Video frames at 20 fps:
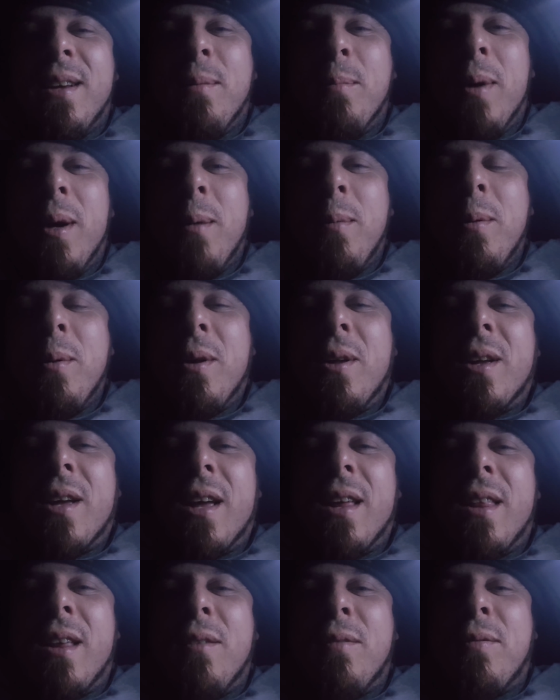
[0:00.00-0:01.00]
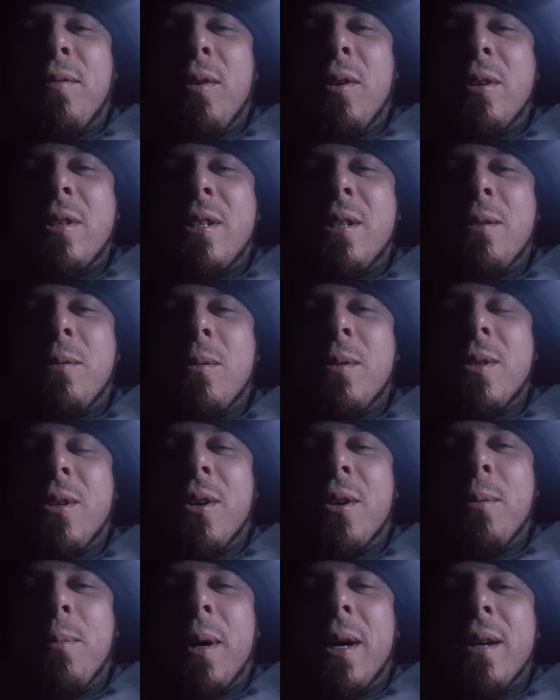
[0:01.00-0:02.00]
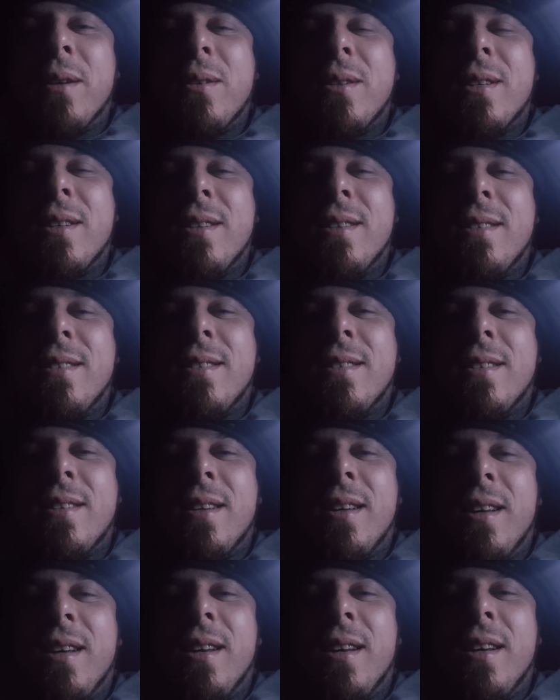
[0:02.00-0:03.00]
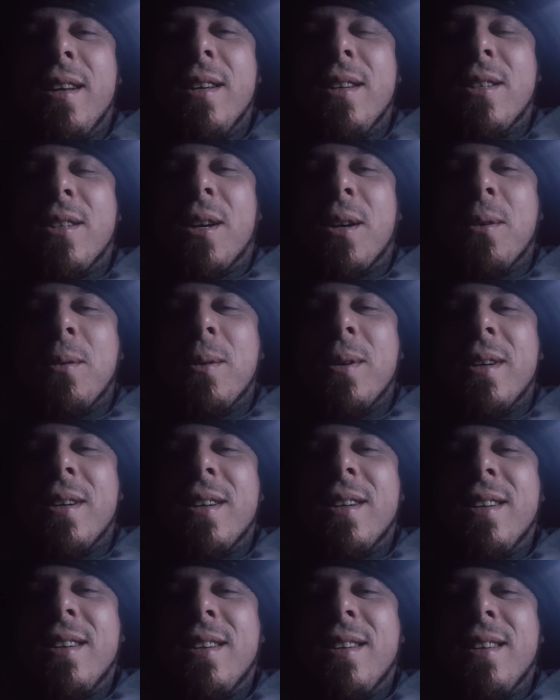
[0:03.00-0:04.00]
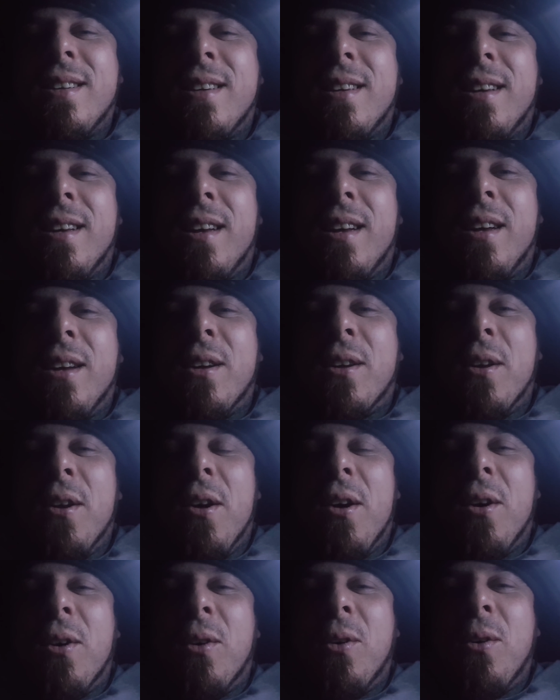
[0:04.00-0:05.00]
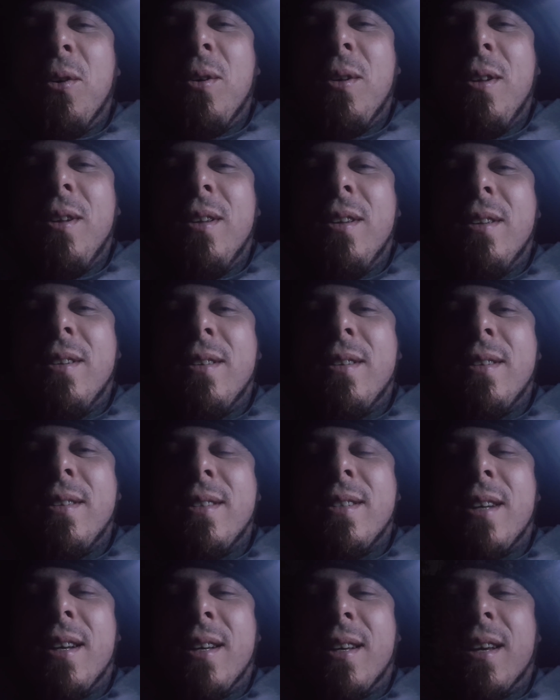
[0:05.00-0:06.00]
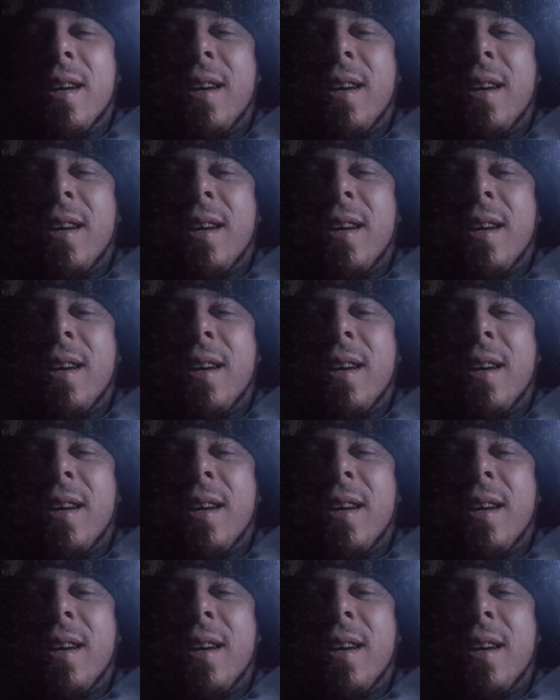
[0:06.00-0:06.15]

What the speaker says: Maybe I'll get that frost that was on about. So good night all, take